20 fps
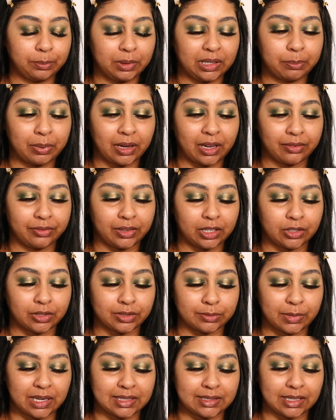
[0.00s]
BPerfect
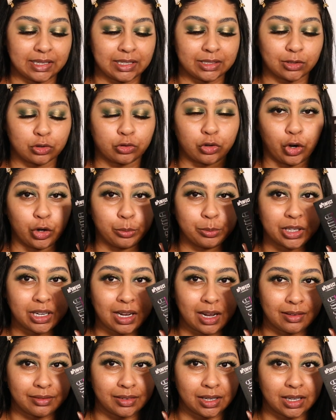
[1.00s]
Cosmetics Chroma
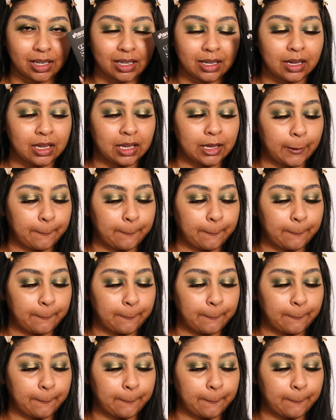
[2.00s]
Cover